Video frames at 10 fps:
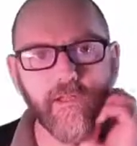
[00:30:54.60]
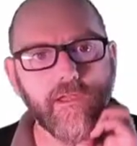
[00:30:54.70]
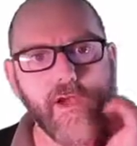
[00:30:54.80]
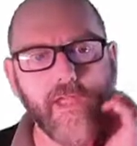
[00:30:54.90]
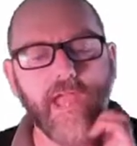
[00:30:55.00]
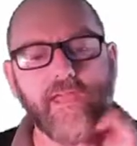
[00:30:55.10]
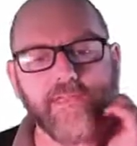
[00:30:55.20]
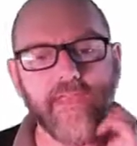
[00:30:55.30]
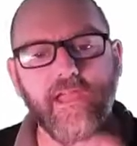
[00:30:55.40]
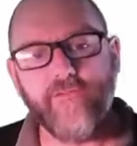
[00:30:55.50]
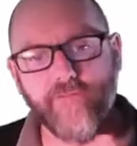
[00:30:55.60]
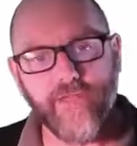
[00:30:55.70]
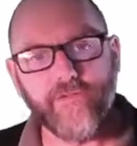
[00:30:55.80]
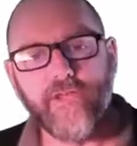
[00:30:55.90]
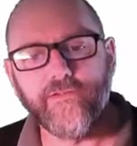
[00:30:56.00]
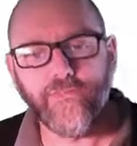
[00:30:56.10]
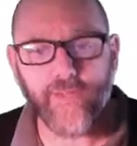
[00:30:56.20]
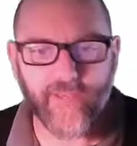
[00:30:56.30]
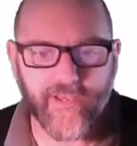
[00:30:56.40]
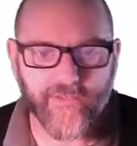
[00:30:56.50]
Okay, I think I have found and entered my
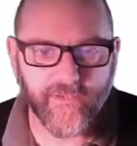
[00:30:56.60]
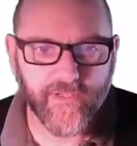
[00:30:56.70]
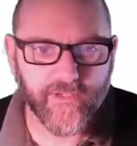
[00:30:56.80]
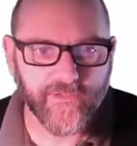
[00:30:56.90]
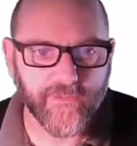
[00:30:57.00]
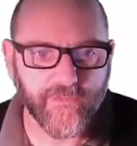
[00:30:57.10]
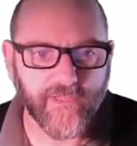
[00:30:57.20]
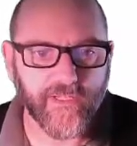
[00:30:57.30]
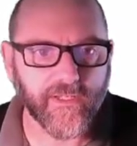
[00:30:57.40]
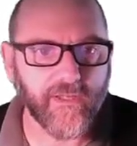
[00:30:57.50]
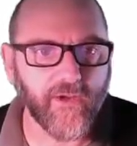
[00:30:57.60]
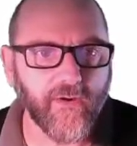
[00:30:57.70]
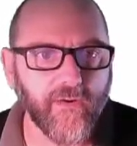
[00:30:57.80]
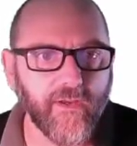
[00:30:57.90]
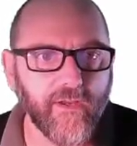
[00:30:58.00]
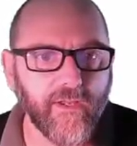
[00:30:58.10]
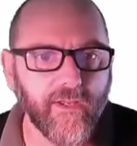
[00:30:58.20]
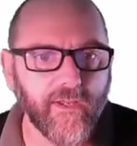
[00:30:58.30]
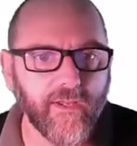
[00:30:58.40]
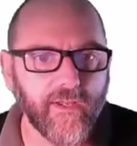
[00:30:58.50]
password here, so I'm going to hit go
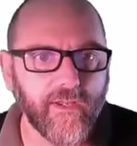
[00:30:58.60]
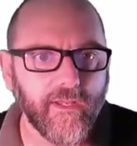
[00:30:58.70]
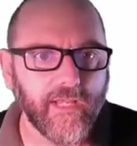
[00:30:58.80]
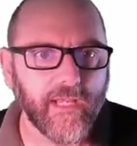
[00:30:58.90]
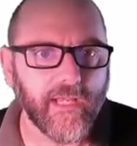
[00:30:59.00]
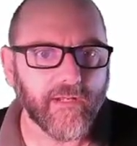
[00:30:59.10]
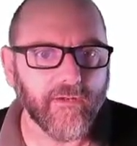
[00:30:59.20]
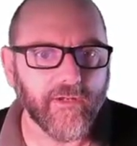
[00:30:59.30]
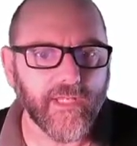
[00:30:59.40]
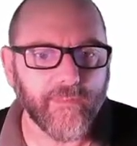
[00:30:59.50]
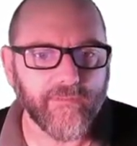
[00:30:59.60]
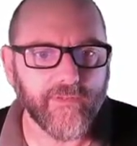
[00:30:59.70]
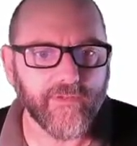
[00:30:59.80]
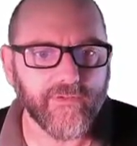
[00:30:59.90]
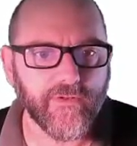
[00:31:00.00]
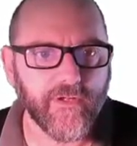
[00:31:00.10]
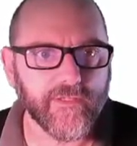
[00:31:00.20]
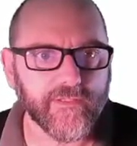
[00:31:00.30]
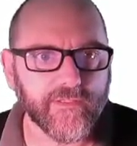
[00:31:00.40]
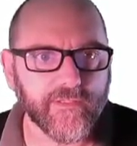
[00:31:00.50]
and keep my fingers
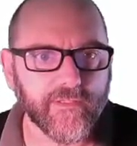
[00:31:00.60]
crossed.